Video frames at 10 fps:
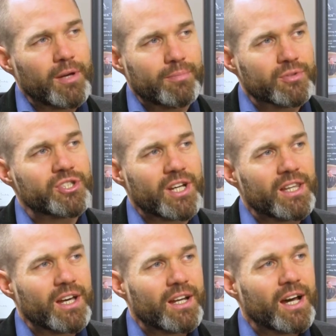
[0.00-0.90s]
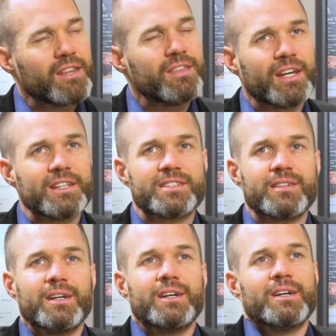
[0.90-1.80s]
of people share that. I think
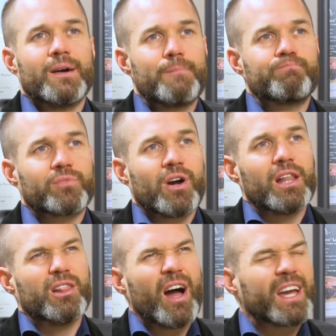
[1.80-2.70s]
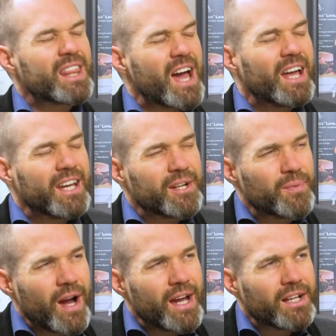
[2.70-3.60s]
I like that in a
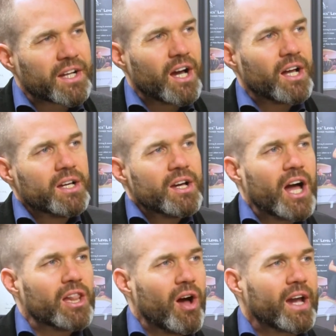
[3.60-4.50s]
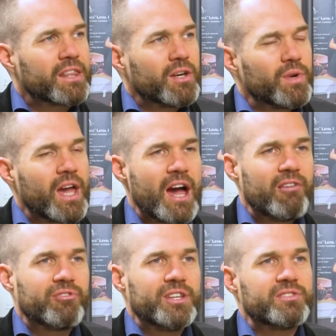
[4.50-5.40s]
way. I like that we
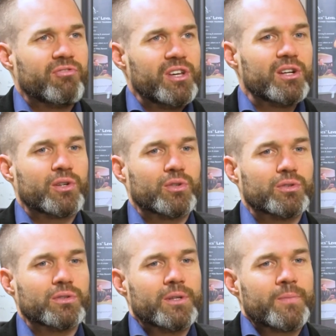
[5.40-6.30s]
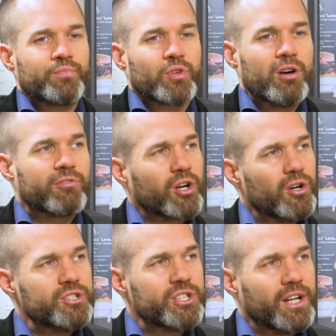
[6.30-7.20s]
have this vehicle of
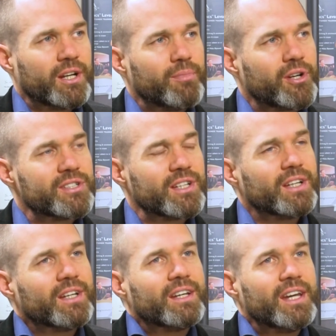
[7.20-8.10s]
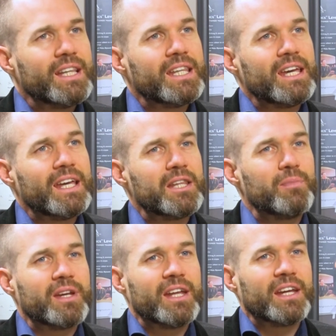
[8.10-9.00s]
coaching because in the
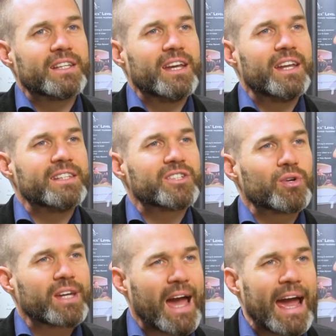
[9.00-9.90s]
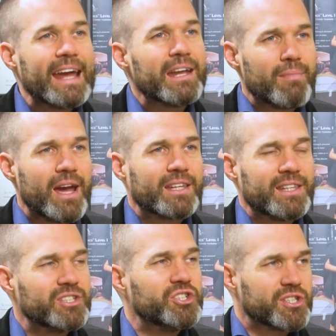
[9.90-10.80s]
beginning it's okay to make
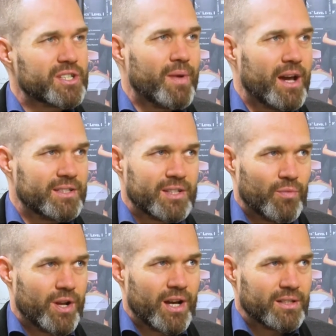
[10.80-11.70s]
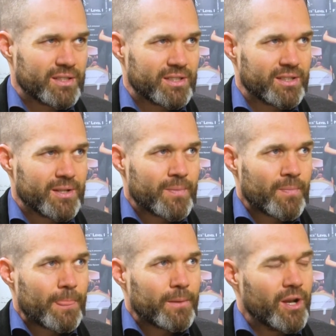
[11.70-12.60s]
this just about someone
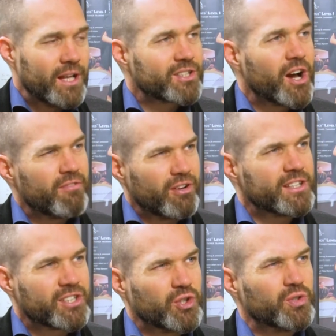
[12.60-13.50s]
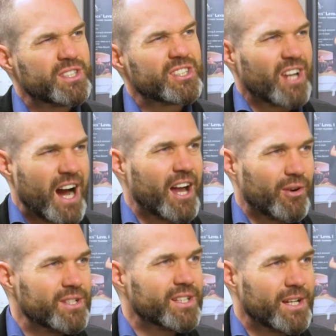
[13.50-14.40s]
else. It's a good
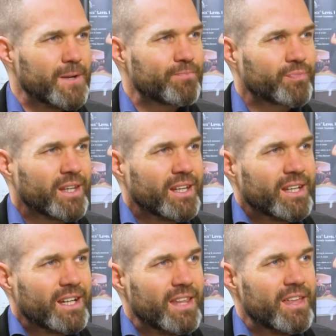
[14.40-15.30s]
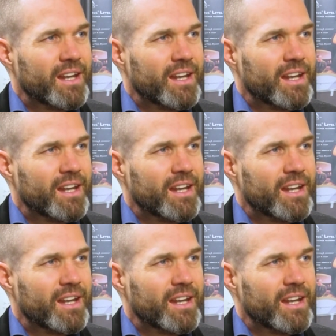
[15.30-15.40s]
starter, isn't it? And